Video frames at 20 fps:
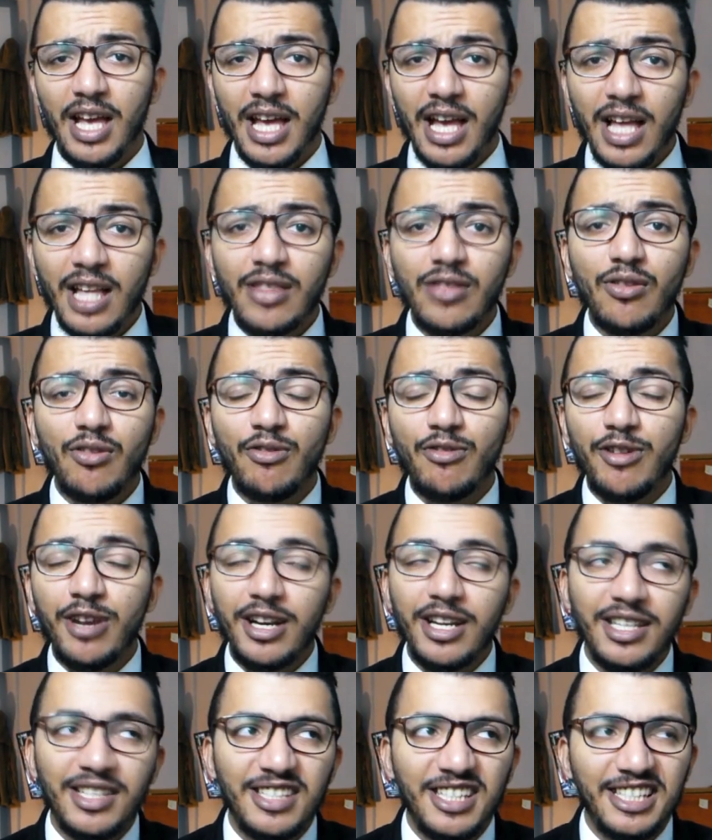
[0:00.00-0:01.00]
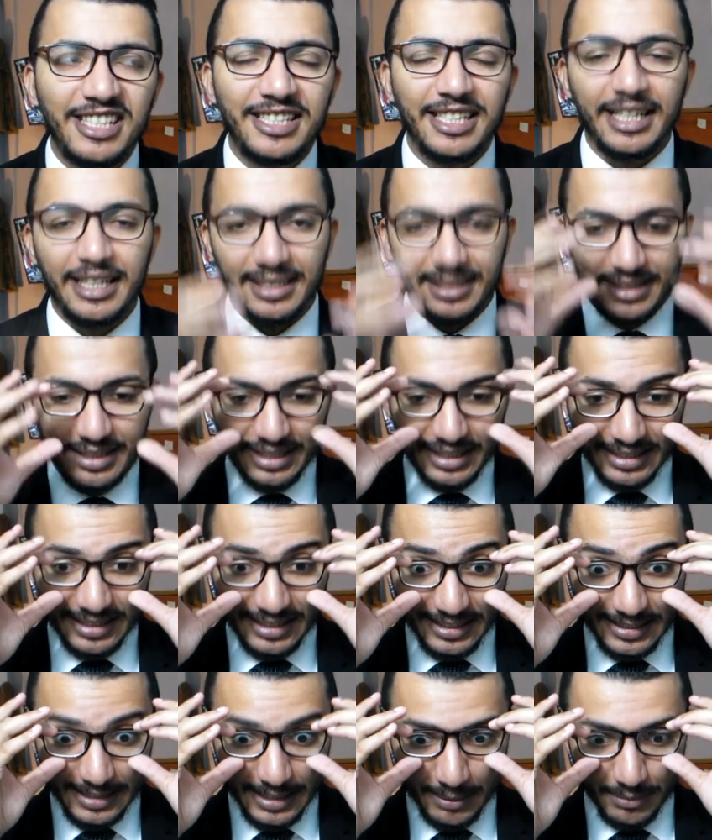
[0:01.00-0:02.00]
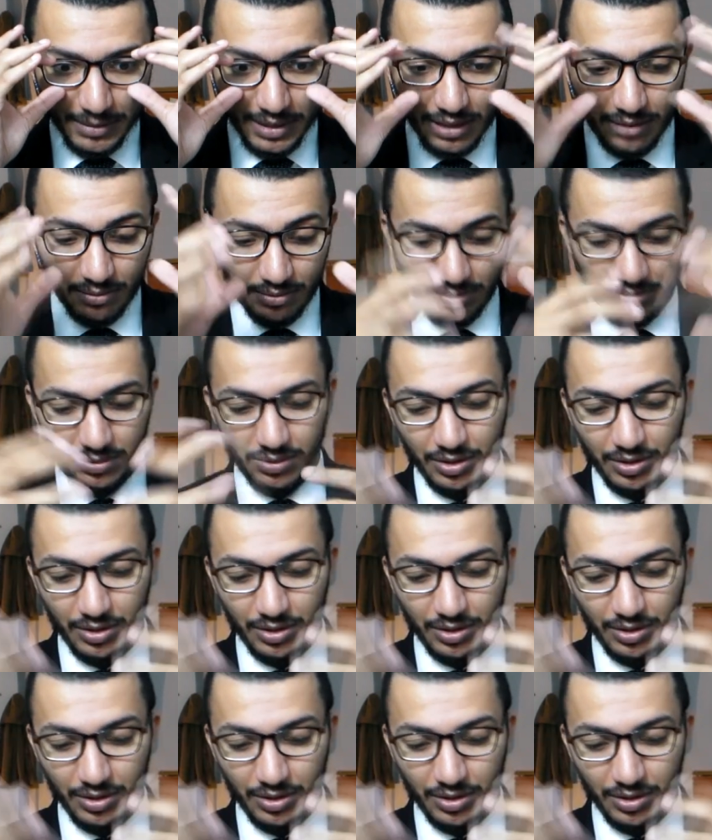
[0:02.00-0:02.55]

and very detailed in the same time.